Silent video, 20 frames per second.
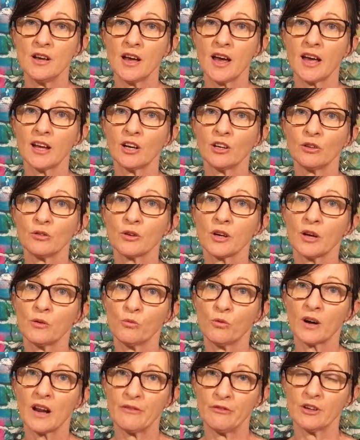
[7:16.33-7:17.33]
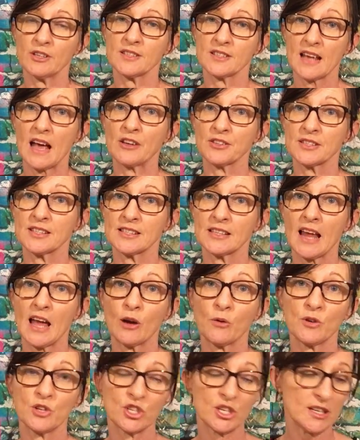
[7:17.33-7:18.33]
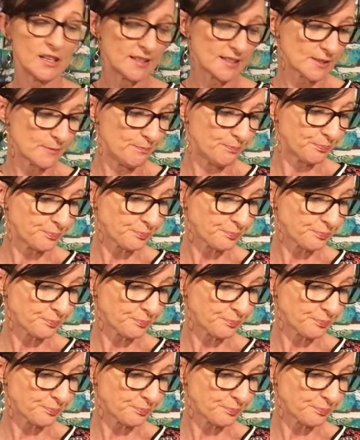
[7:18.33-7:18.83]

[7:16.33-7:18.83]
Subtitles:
and look at what everyone else's language is.